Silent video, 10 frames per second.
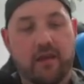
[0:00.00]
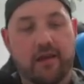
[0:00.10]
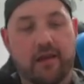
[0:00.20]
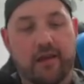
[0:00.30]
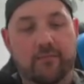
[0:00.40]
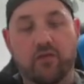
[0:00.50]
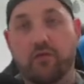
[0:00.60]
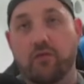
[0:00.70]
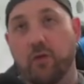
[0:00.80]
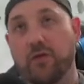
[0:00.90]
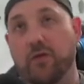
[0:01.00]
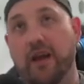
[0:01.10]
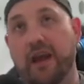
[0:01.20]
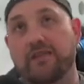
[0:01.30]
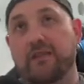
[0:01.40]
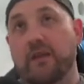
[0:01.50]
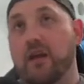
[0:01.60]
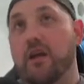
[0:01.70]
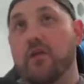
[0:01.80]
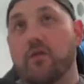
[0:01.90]
Um, so Thwart the Grave.
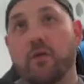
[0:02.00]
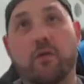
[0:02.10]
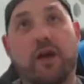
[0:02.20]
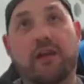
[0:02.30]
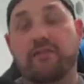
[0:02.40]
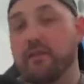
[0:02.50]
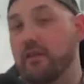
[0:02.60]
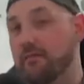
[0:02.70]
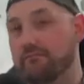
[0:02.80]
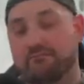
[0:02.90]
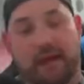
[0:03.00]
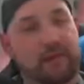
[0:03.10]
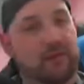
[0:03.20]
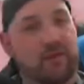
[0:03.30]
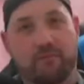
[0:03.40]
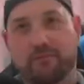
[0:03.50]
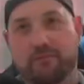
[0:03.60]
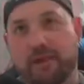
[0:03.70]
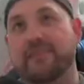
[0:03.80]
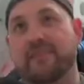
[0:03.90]
Thwart the Grave, absolutely
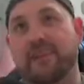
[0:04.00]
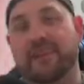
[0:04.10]
busted